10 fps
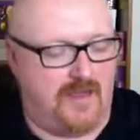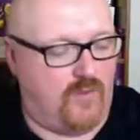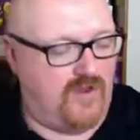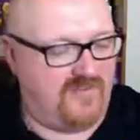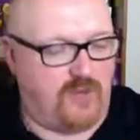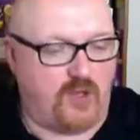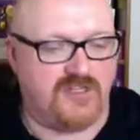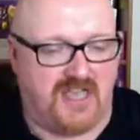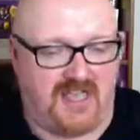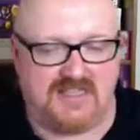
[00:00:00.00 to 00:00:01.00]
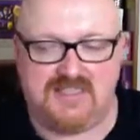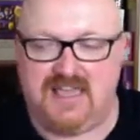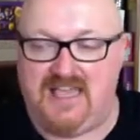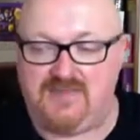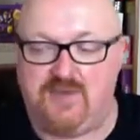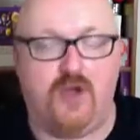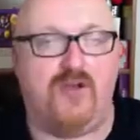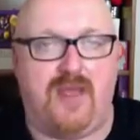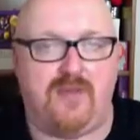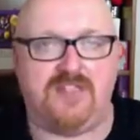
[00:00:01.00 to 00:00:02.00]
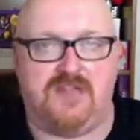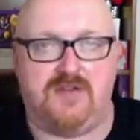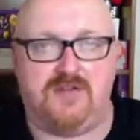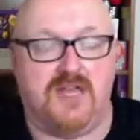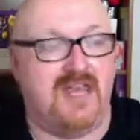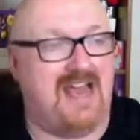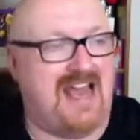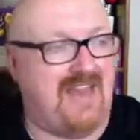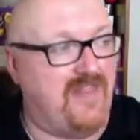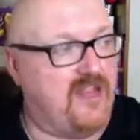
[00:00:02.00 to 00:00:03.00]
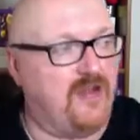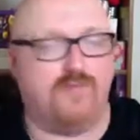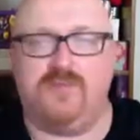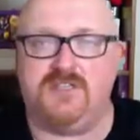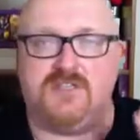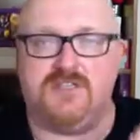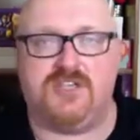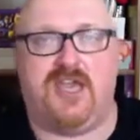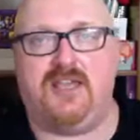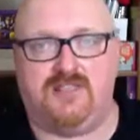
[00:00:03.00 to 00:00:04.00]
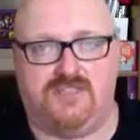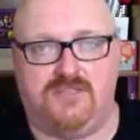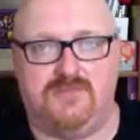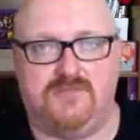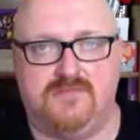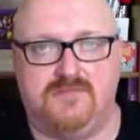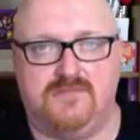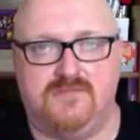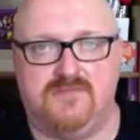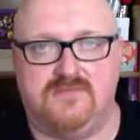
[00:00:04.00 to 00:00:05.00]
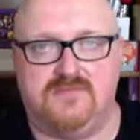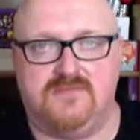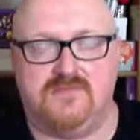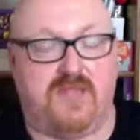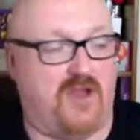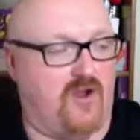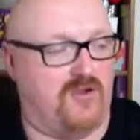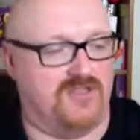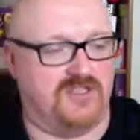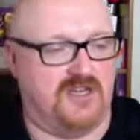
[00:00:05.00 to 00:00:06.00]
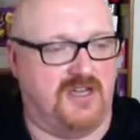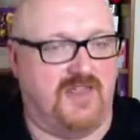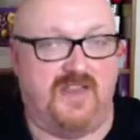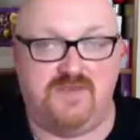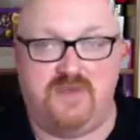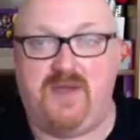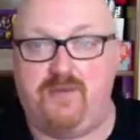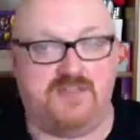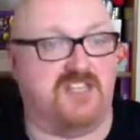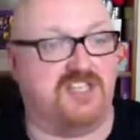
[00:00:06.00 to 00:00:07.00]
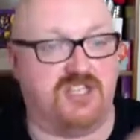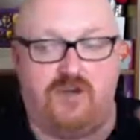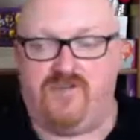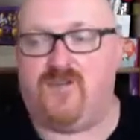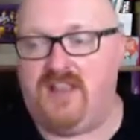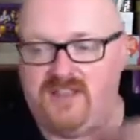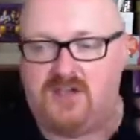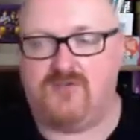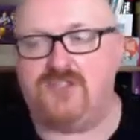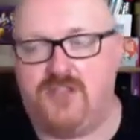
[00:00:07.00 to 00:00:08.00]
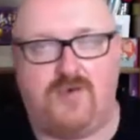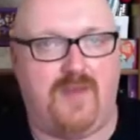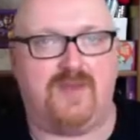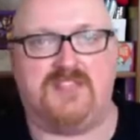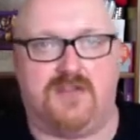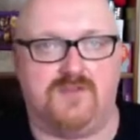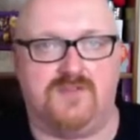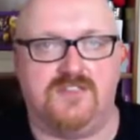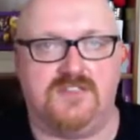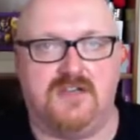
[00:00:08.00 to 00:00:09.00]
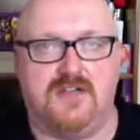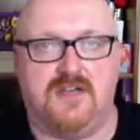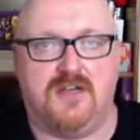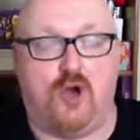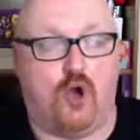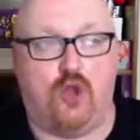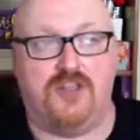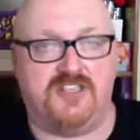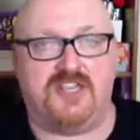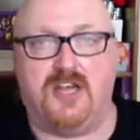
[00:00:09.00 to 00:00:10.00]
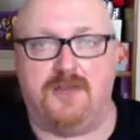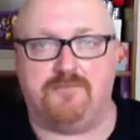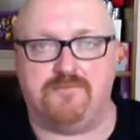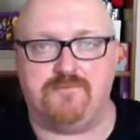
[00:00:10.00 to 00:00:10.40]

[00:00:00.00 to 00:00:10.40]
With podcasts, it's per episode, and the numbers can change because there's people discovering those new episodes all the time.